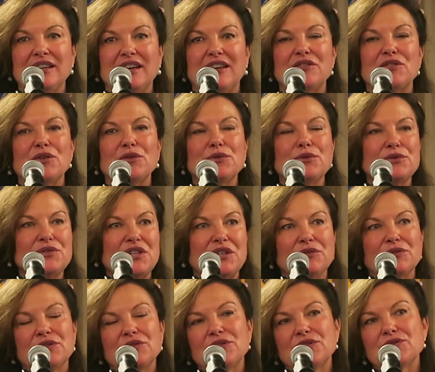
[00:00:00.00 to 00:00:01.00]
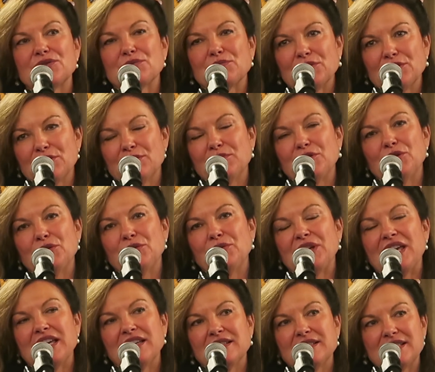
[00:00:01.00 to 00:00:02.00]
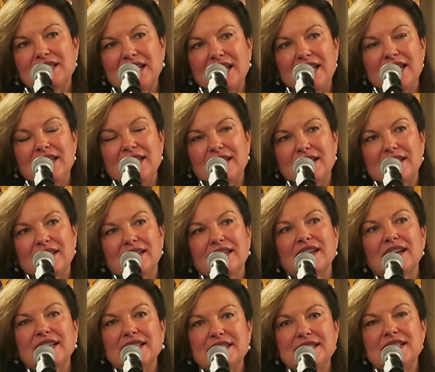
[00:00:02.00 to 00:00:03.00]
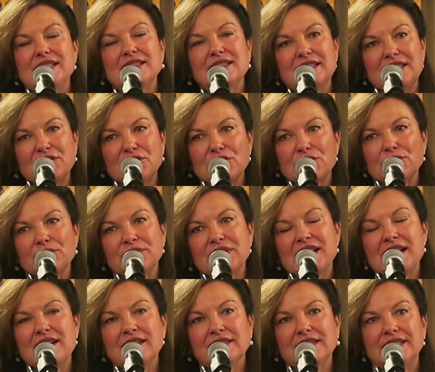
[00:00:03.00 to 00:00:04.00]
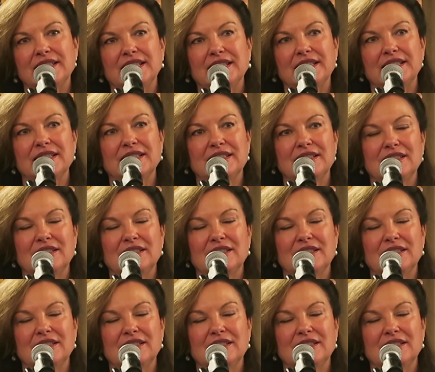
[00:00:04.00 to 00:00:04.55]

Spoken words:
and those here in this room who can take an idea into reality.